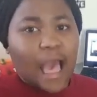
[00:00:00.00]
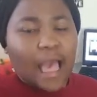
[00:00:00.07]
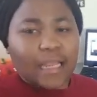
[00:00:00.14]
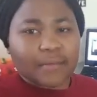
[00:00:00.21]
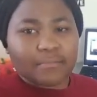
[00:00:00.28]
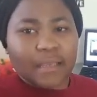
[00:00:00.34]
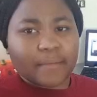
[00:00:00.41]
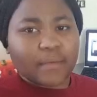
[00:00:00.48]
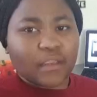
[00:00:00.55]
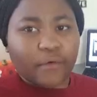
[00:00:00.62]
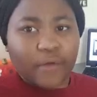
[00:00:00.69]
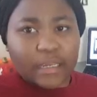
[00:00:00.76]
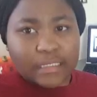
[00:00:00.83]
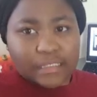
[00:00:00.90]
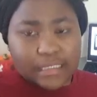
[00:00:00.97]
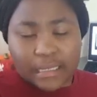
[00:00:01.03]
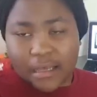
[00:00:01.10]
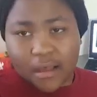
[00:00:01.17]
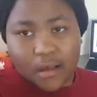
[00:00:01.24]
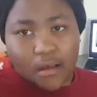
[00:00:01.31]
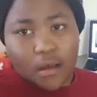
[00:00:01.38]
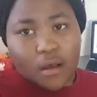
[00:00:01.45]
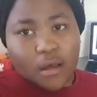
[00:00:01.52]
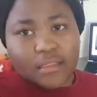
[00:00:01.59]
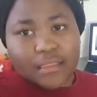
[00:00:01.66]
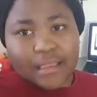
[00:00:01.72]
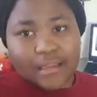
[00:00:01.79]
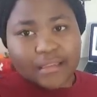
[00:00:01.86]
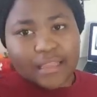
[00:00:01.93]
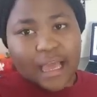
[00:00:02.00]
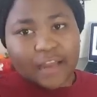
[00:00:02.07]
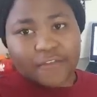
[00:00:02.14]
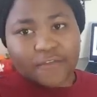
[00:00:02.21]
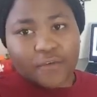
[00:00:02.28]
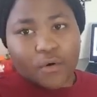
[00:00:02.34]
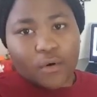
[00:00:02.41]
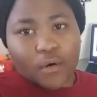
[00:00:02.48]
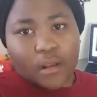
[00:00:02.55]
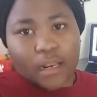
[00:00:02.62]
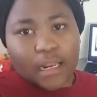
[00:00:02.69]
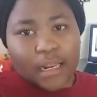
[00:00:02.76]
and maybe greater than that for